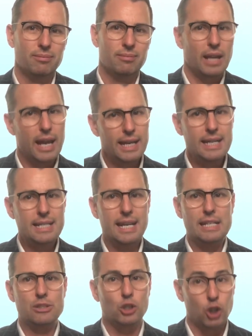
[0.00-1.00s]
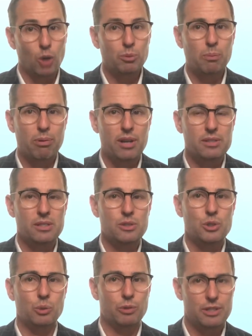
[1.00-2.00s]
NET's global
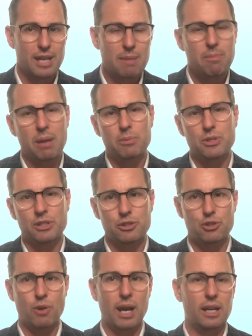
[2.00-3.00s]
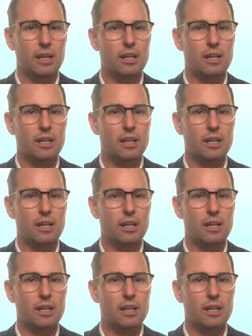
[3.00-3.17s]
presence with team members in Australia,